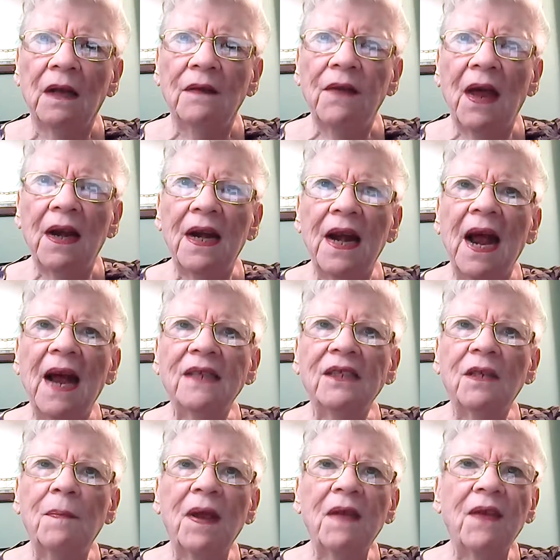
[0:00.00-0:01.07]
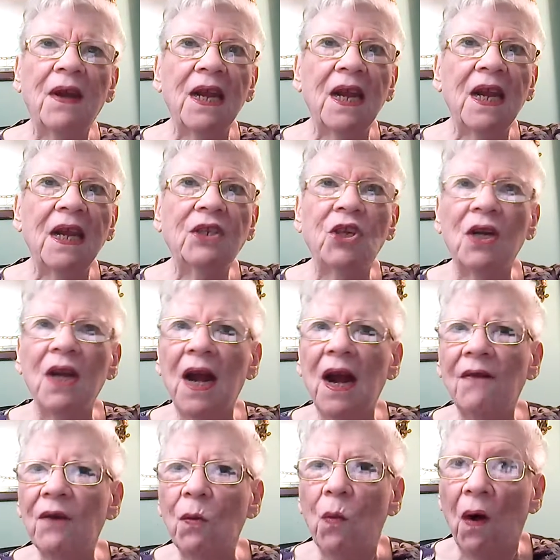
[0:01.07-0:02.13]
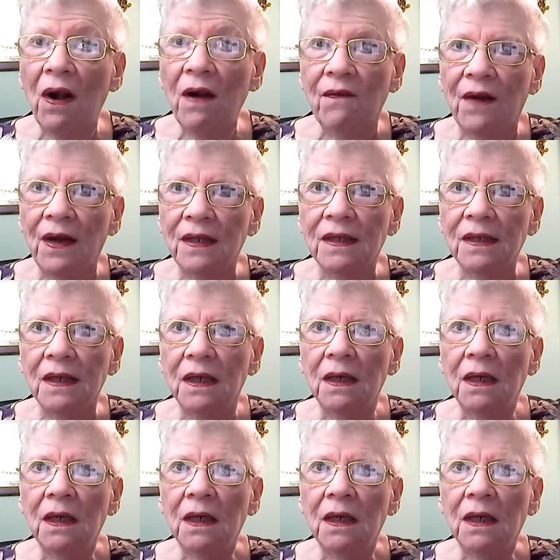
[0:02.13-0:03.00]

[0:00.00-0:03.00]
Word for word: That it has to be that each and every one of us,